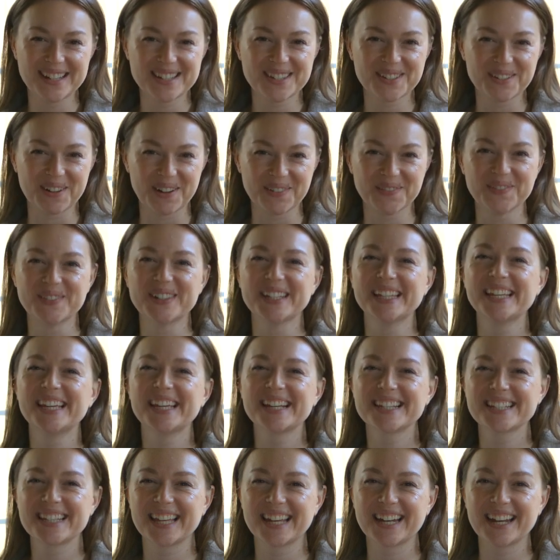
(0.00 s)
so I'm really
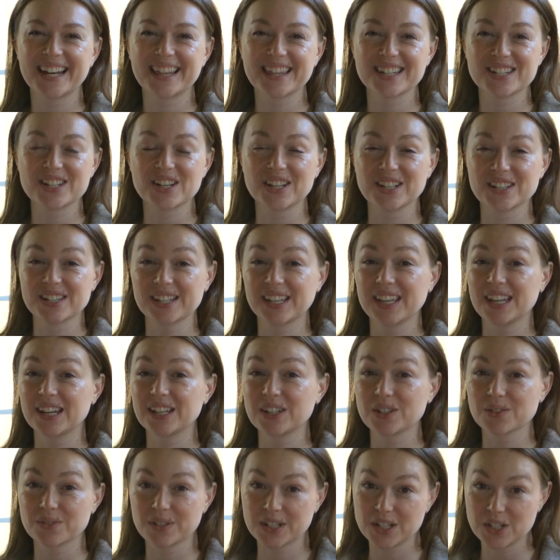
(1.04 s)
excited at the chance of
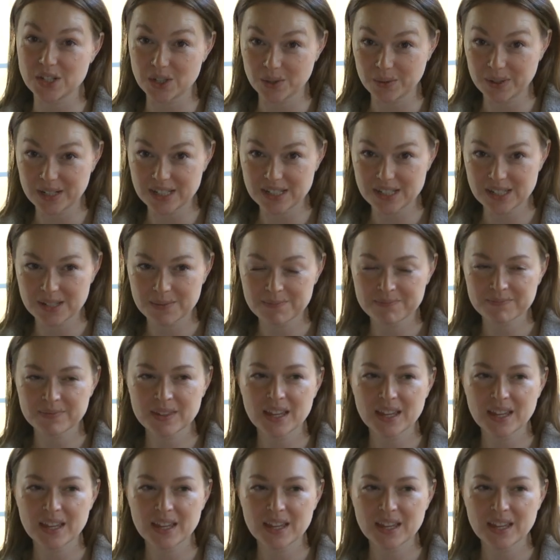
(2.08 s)
getting to redo it.